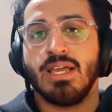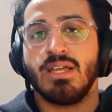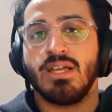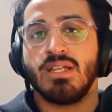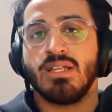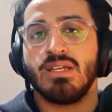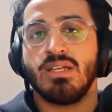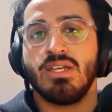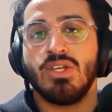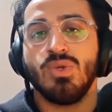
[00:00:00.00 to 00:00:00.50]

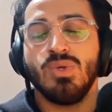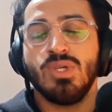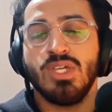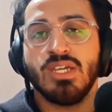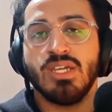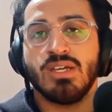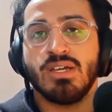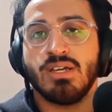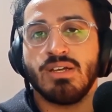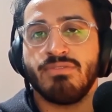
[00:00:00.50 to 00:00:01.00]

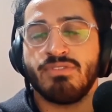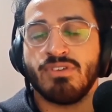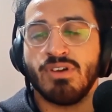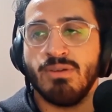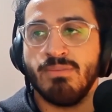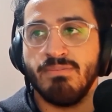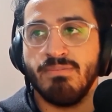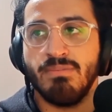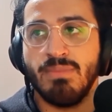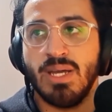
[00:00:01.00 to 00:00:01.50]
Lugia
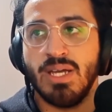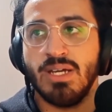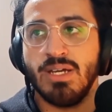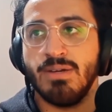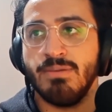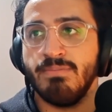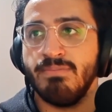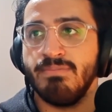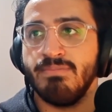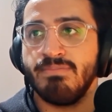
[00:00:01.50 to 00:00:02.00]

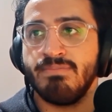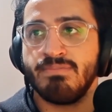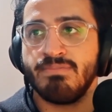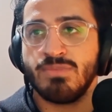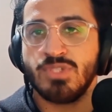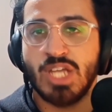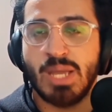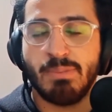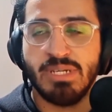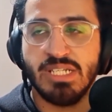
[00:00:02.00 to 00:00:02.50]
from
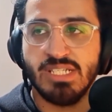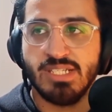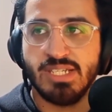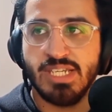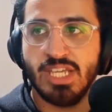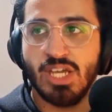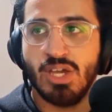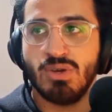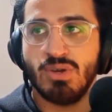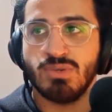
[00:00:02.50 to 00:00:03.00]
Japanese
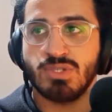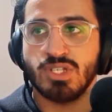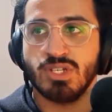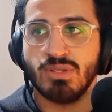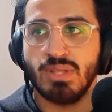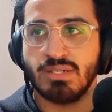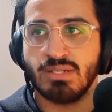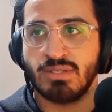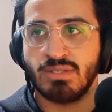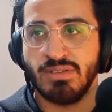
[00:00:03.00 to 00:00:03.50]
Neo. So
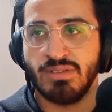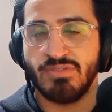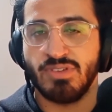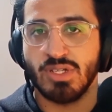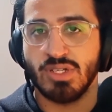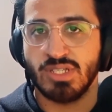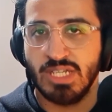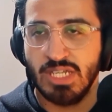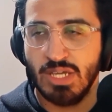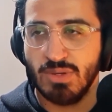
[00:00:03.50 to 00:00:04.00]
that's the
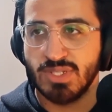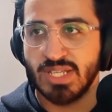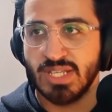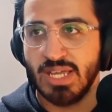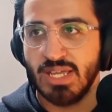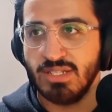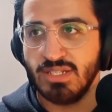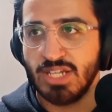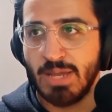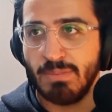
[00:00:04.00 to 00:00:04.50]
first Neo set
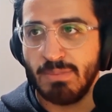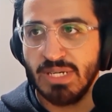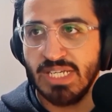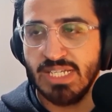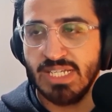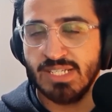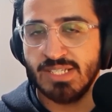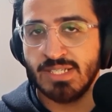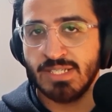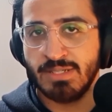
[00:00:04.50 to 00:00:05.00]
in
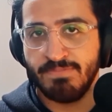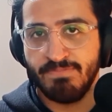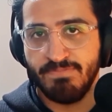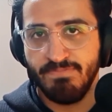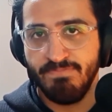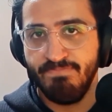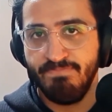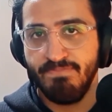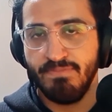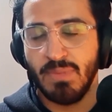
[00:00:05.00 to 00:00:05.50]
Japanese,
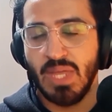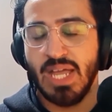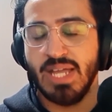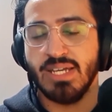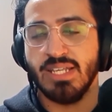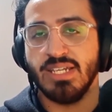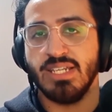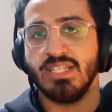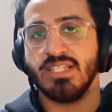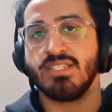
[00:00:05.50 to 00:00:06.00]
and
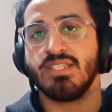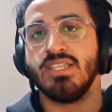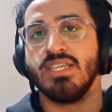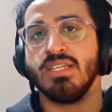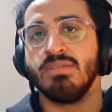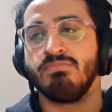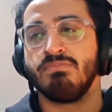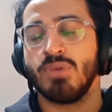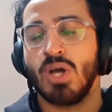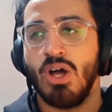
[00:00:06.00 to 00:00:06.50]
it is the
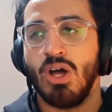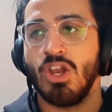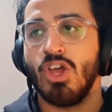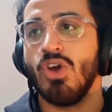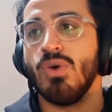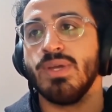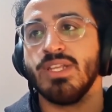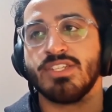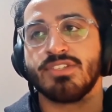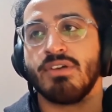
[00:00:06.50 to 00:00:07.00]
holo.
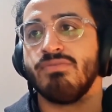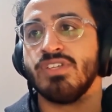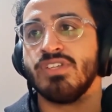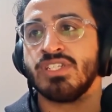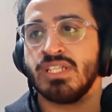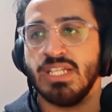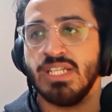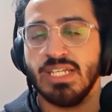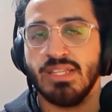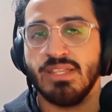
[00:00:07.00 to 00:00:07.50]
It's
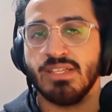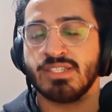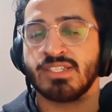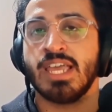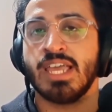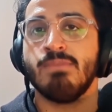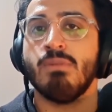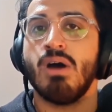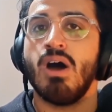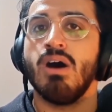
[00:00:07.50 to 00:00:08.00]
obviously the
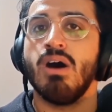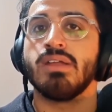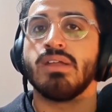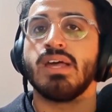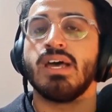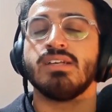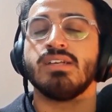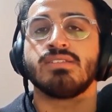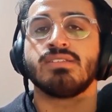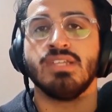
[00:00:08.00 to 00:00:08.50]
same art
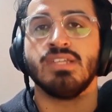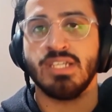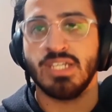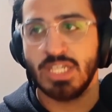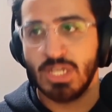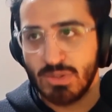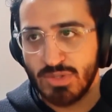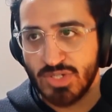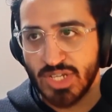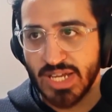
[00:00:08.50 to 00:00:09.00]
as the
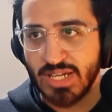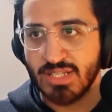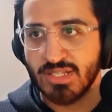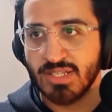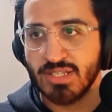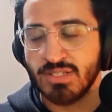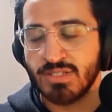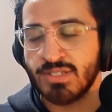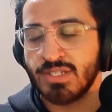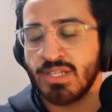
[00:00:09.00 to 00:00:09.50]
Neo Genesis